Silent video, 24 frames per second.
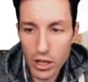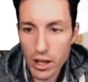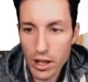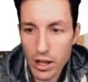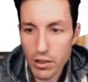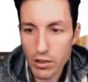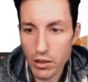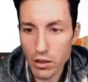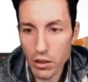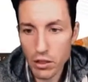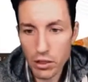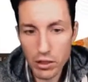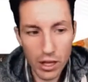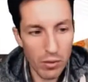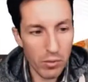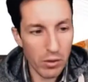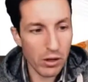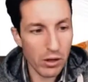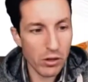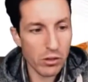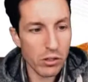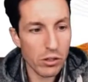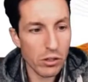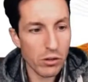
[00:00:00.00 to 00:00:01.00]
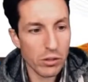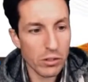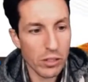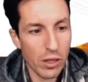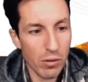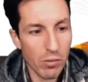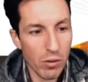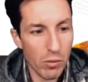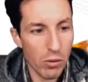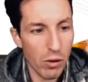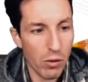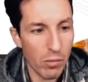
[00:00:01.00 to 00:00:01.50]
The other thing I'm going to do is I'm going
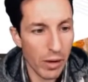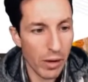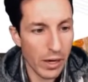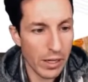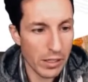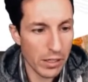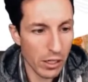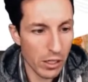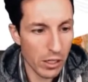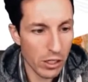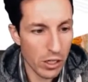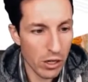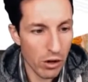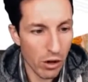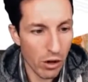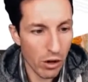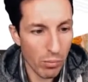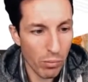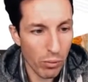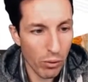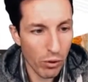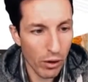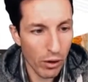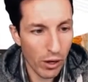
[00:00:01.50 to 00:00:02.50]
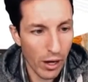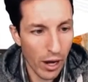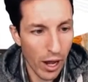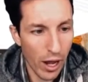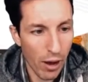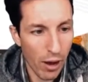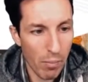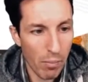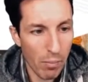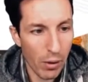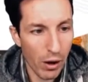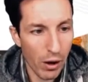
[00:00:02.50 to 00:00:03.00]
to put my dictionary put
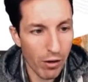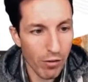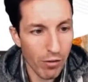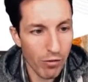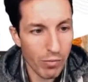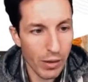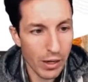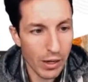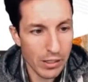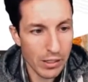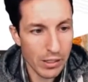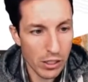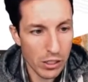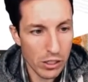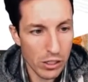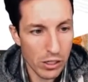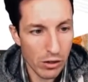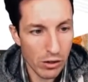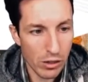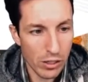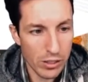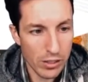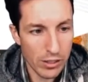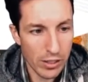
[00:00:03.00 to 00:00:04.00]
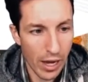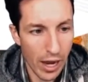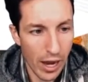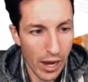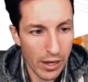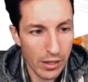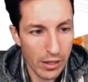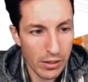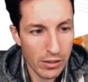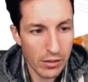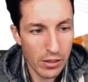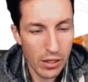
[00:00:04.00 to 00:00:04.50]
above my dictionary
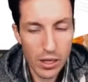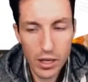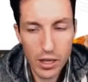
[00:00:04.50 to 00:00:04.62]
size.